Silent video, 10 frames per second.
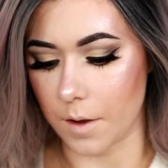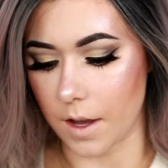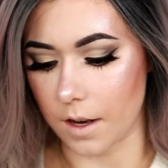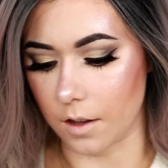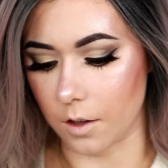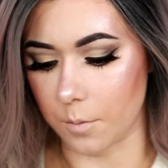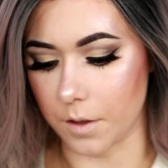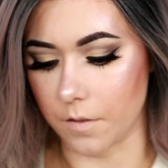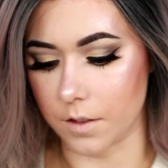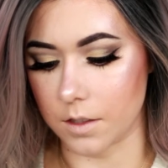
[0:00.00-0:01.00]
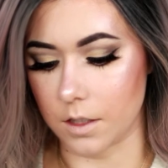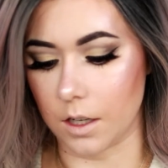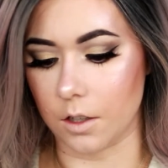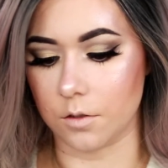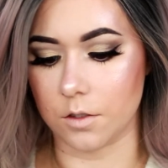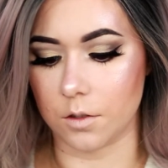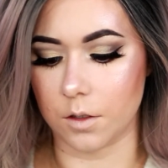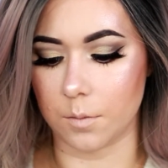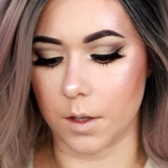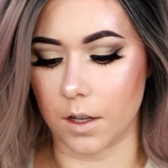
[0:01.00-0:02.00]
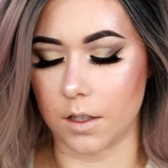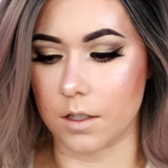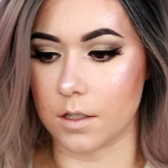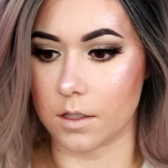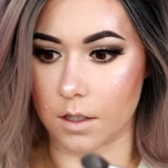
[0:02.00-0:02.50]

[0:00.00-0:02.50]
to add a little bit of this yellow to it because